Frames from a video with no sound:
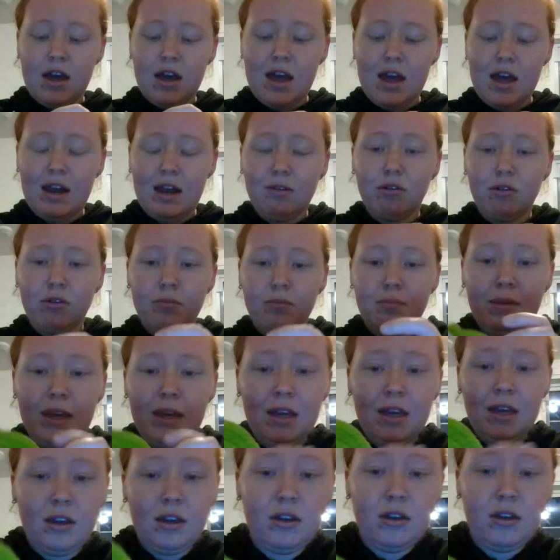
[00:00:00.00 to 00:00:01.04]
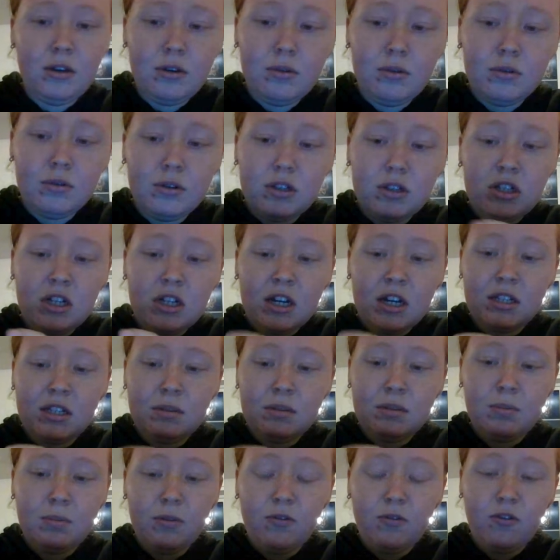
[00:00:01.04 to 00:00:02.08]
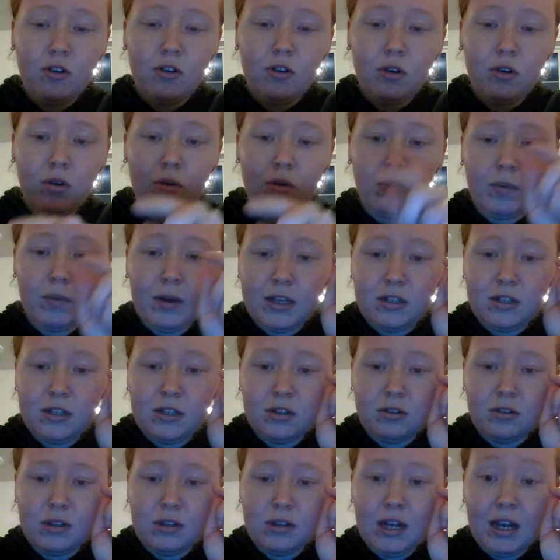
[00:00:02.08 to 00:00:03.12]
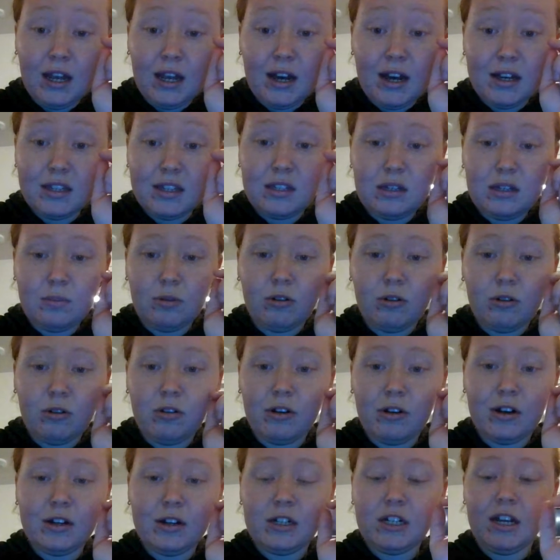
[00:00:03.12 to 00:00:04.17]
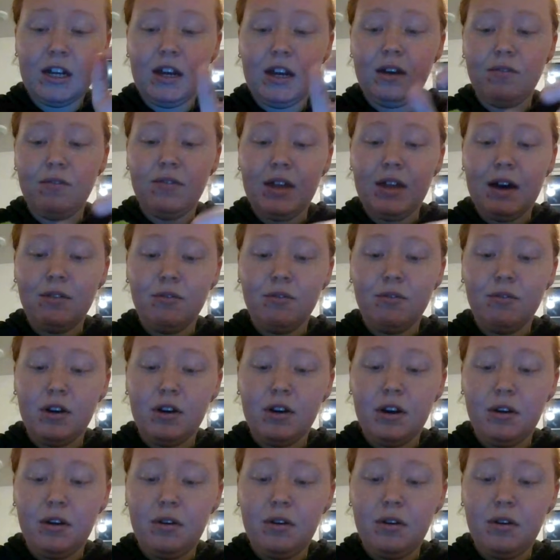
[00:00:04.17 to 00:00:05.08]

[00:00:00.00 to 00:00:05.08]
and I will meet you just before we do the last double crochet of that row.